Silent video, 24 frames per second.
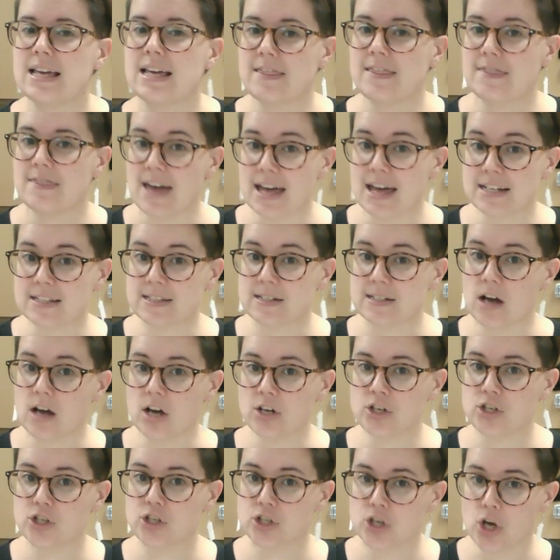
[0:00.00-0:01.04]
That is
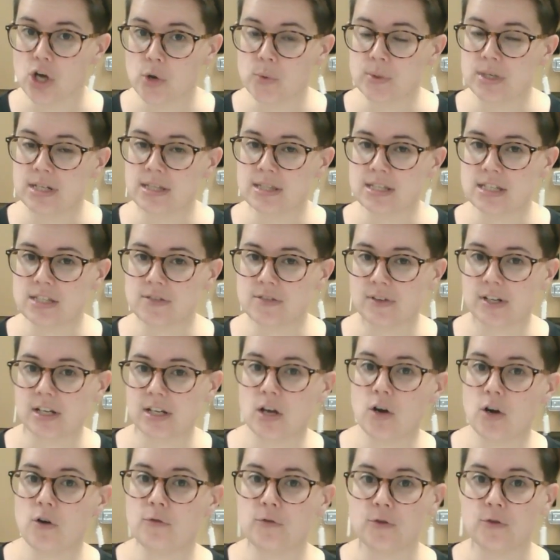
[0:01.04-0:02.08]
not shown in this
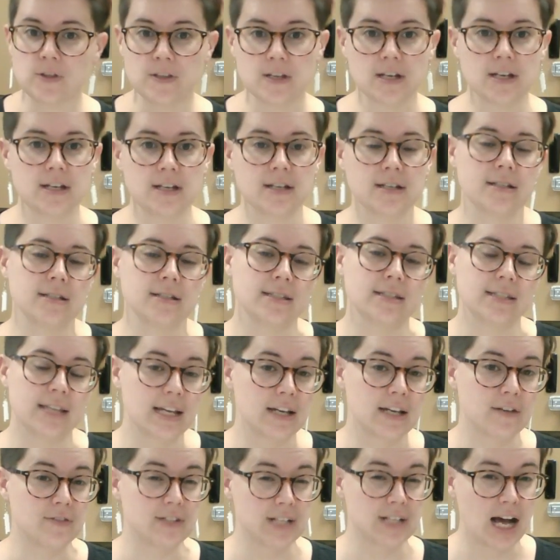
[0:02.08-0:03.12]
video for the sake
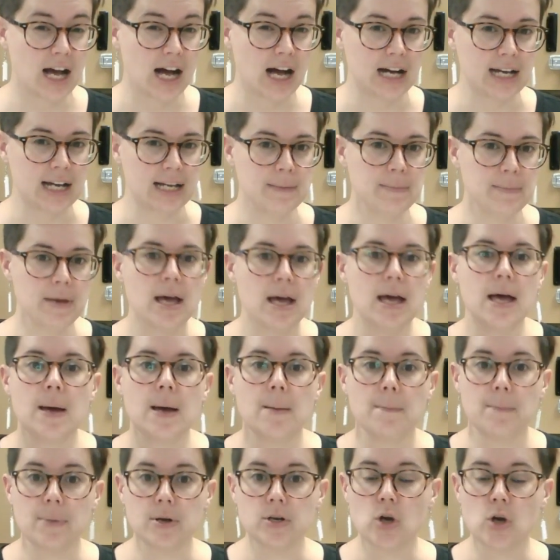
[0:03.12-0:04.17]
of time,
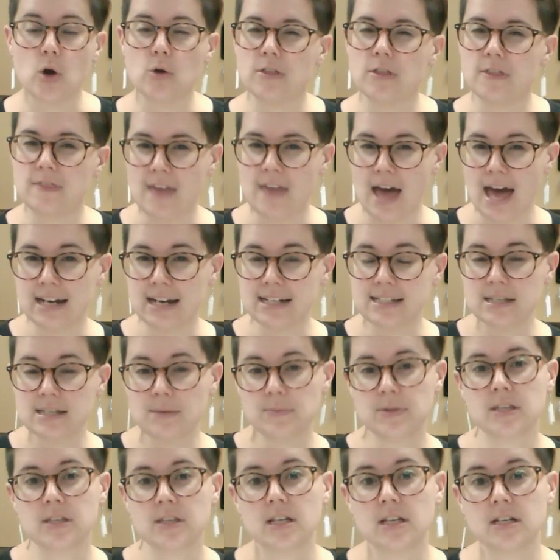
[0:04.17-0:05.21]
but know that is
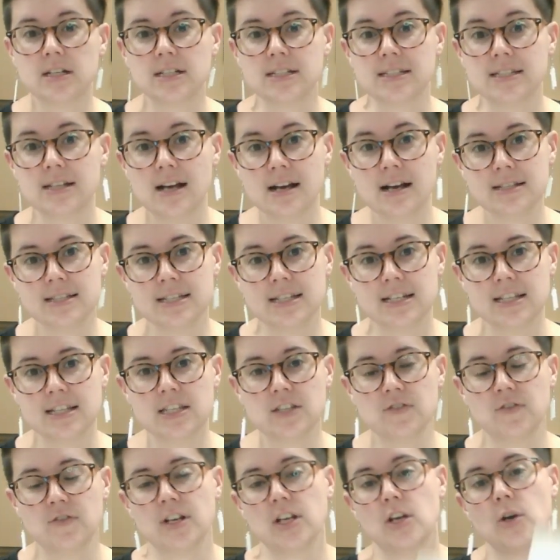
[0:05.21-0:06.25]
something that is not seen in
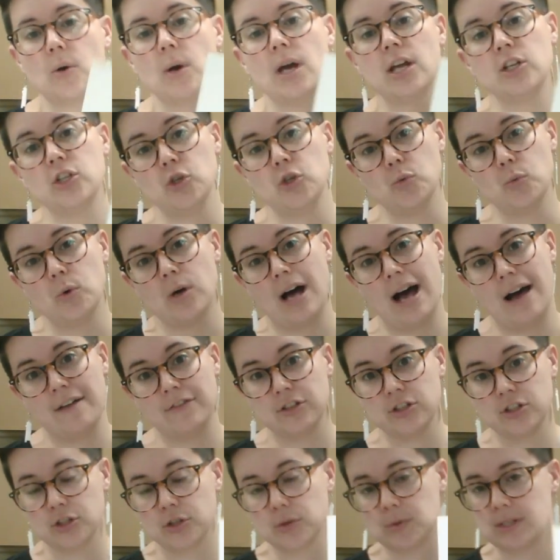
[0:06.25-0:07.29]
this video and you will have
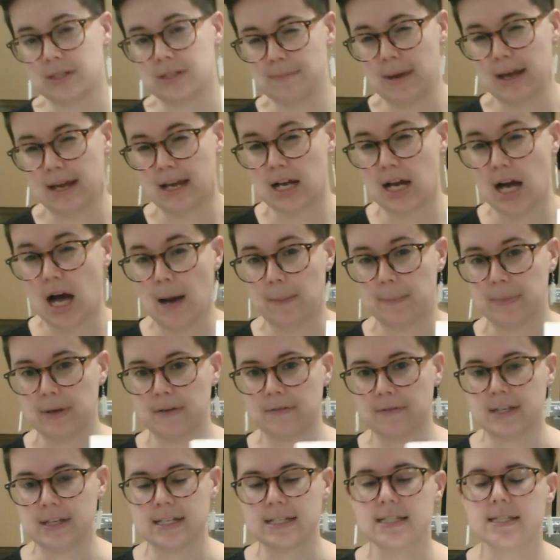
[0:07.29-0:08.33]
to do is make a copy
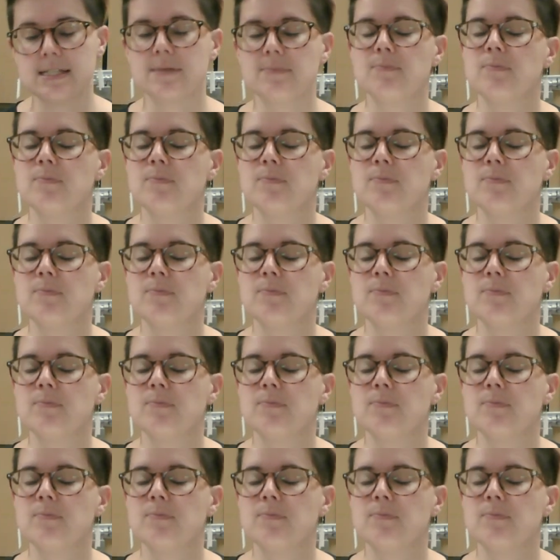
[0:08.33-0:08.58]
of these.